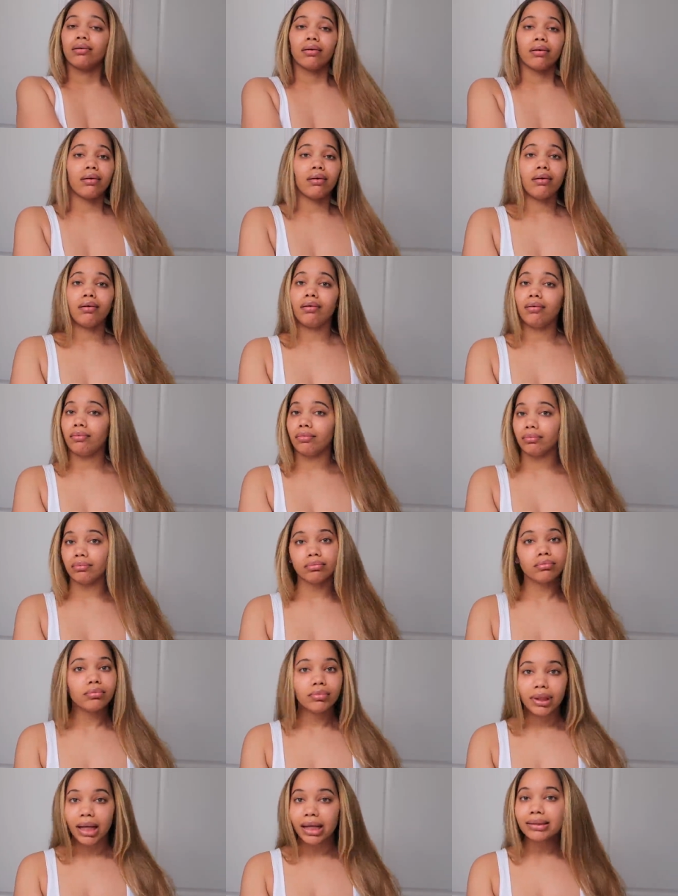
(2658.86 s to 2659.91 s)
girl
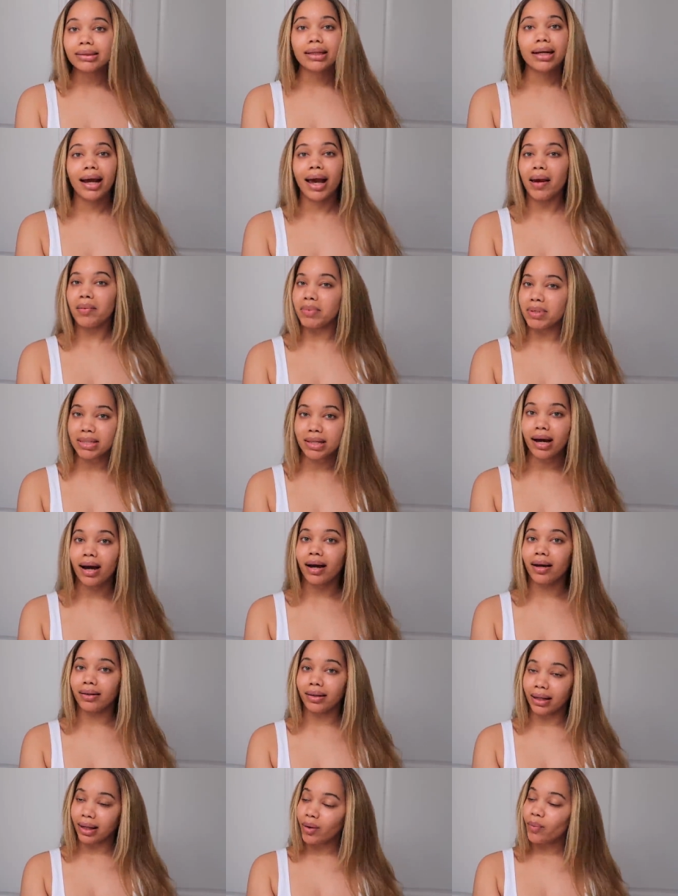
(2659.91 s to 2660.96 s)
yesterday had me
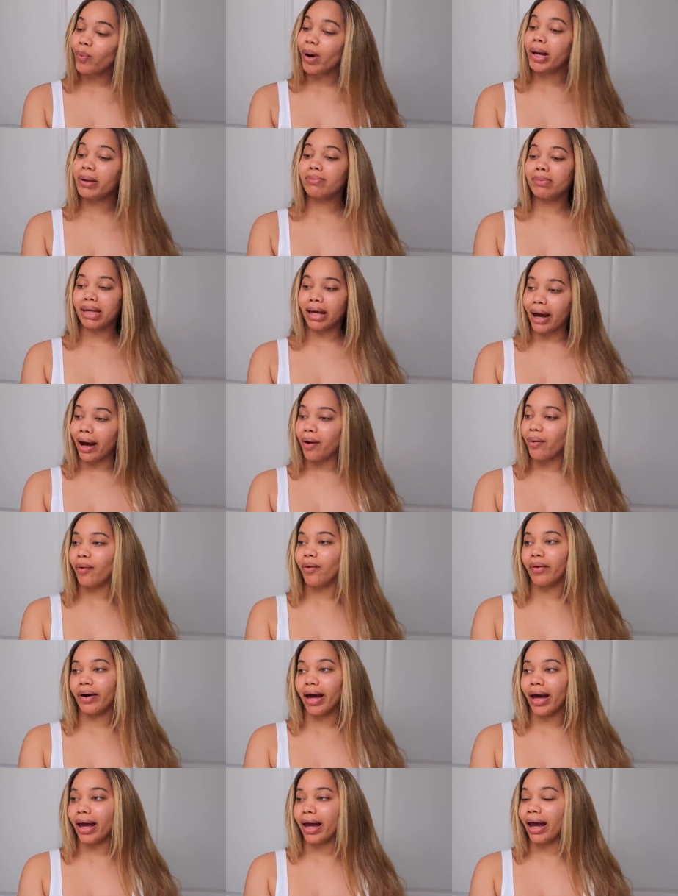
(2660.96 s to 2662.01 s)
tired like it wiped me out
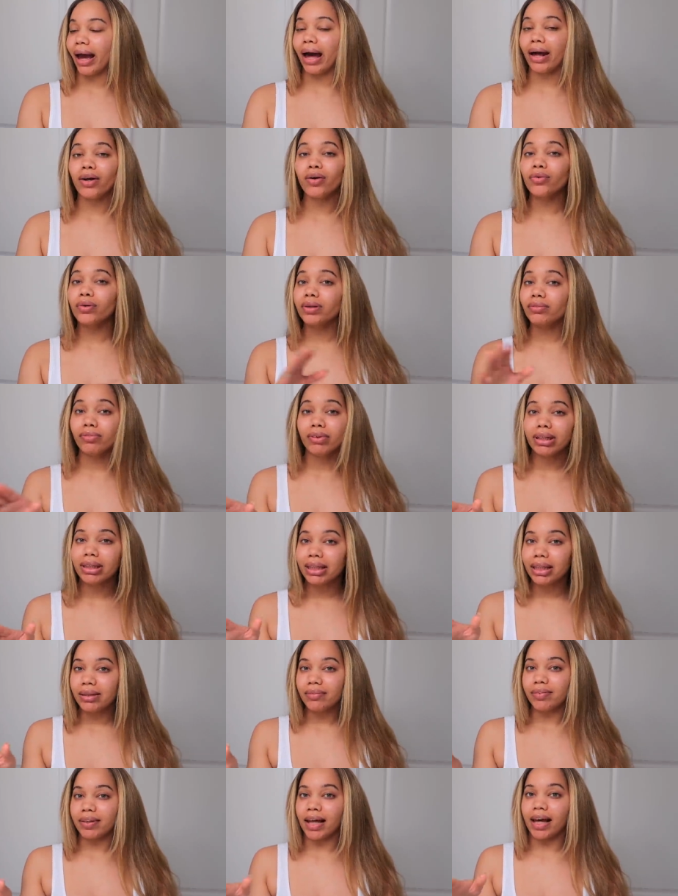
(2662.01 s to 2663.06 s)
okay i don't really
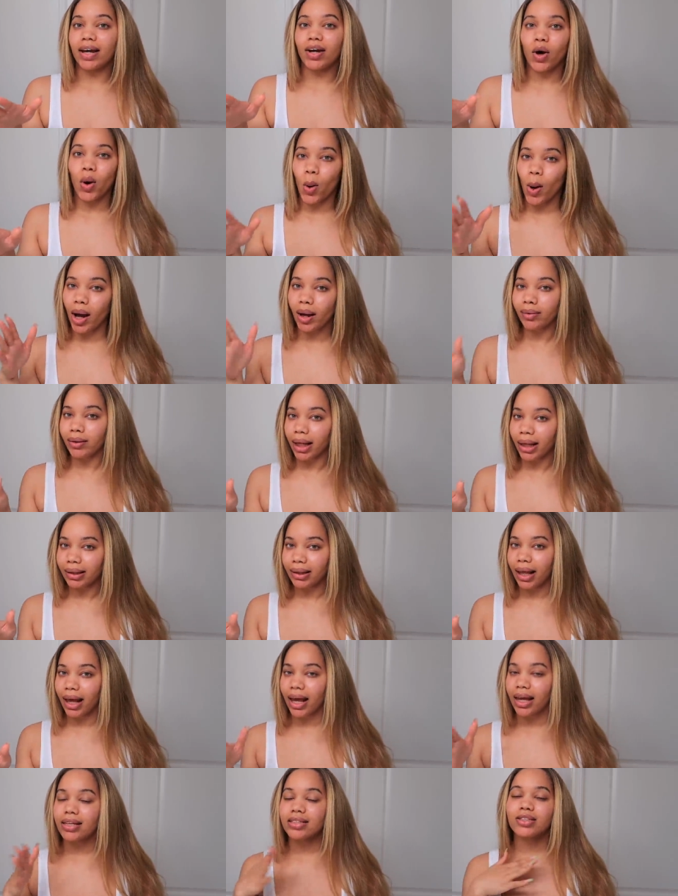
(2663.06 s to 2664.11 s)
even like go out like
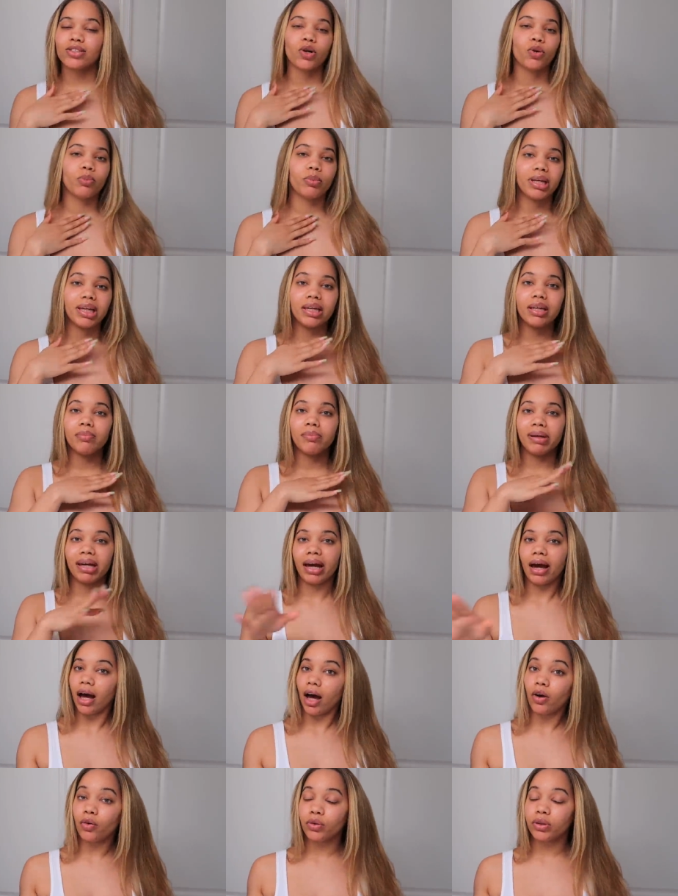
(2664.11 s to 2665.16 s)
that so me being
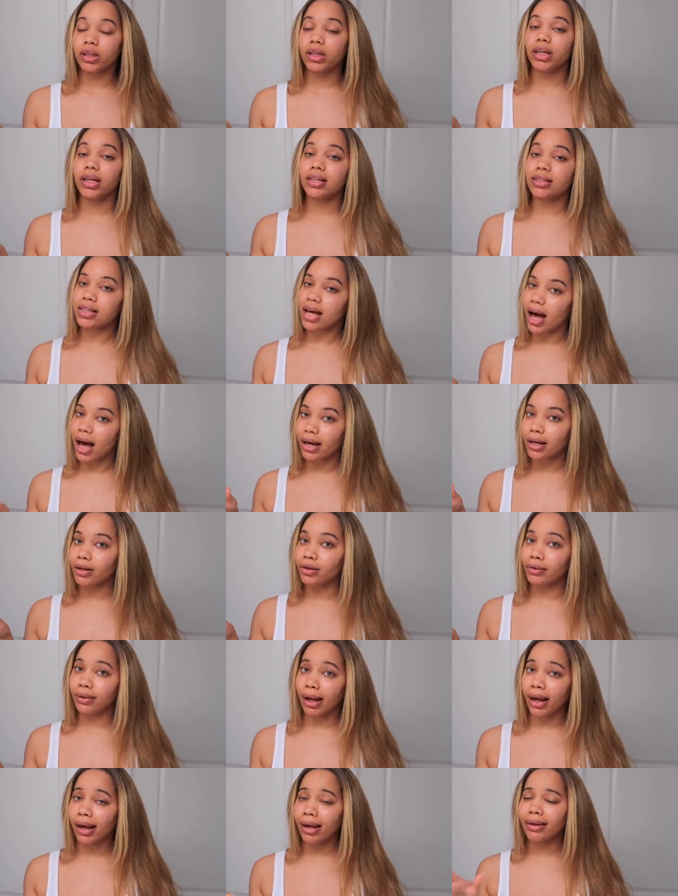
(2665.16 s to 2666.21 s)
out the entire
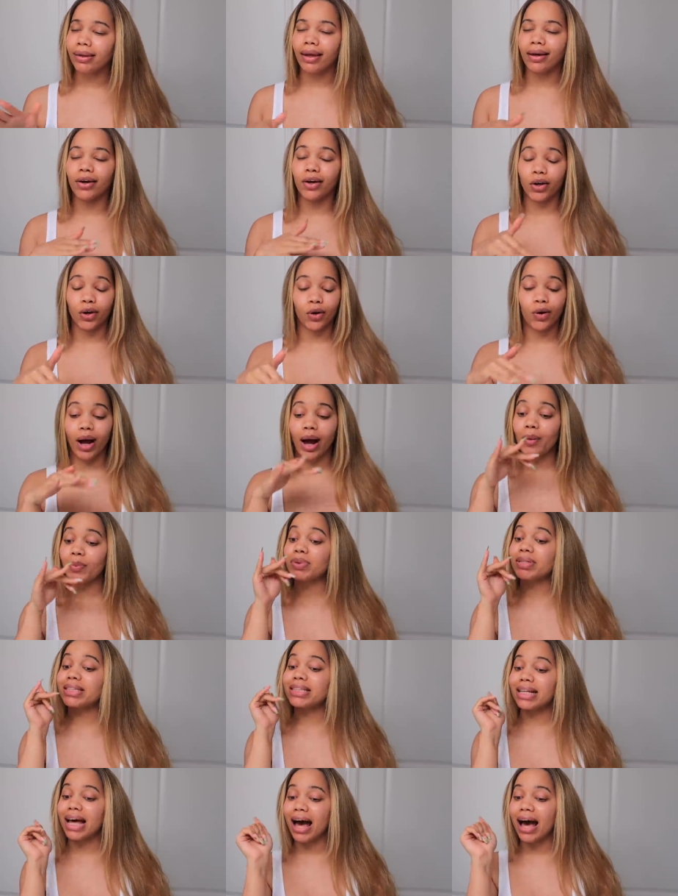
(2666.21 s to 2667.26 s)
day like girl i was
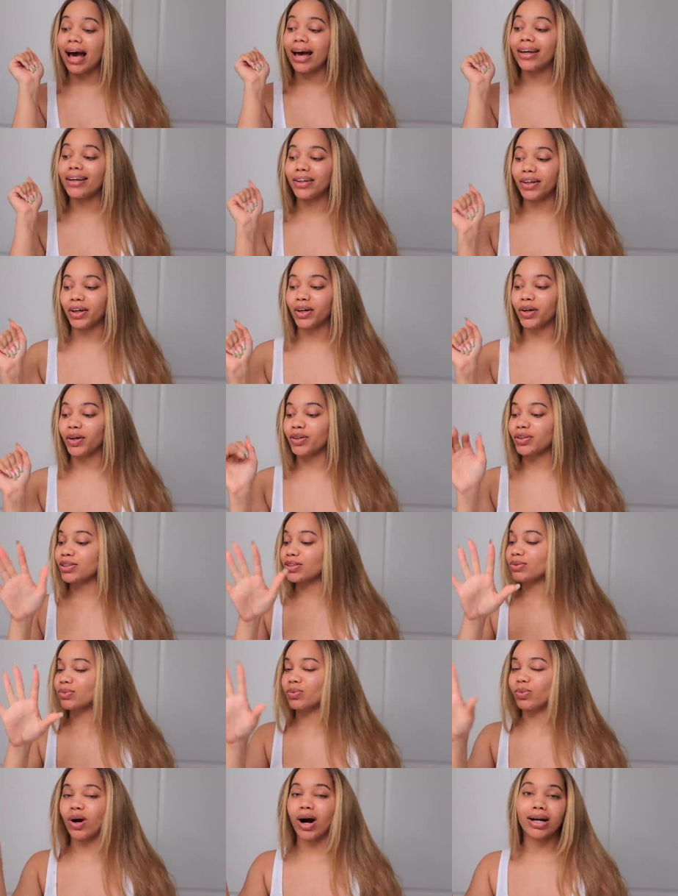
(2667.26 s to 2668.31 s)
tired
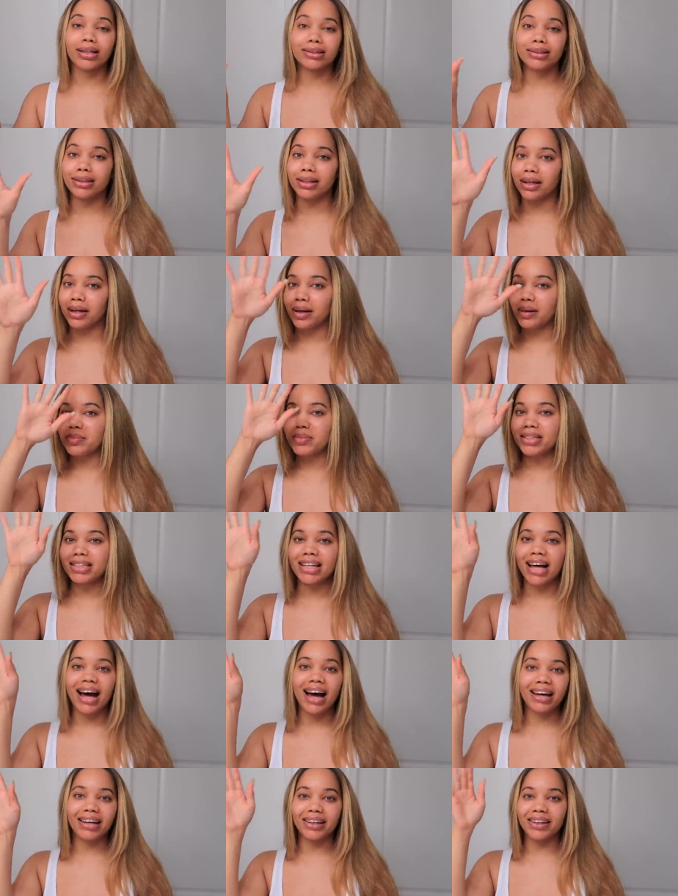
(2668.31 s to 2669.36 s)
just washed up
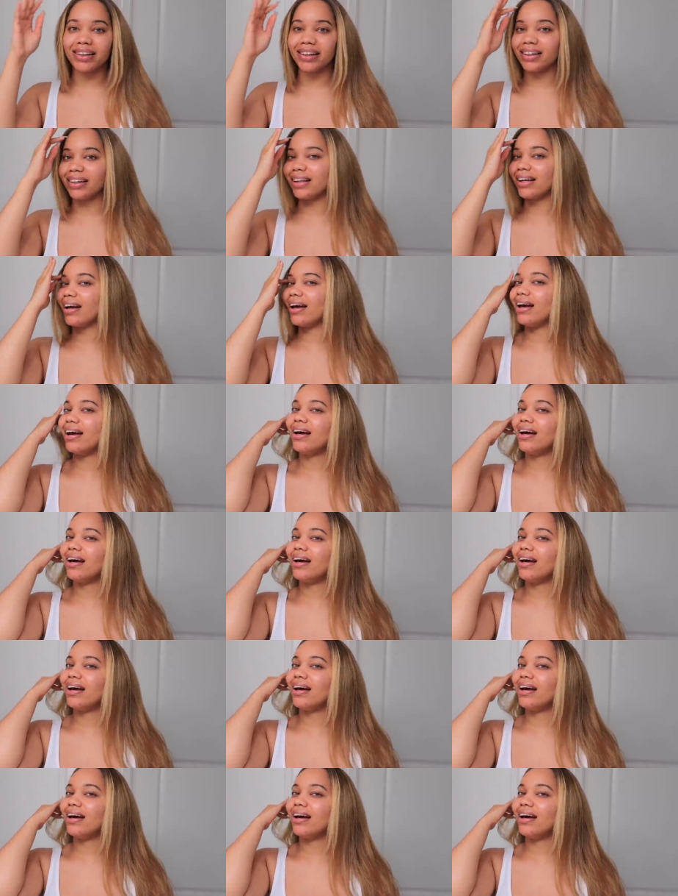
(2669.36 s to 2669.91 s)
tired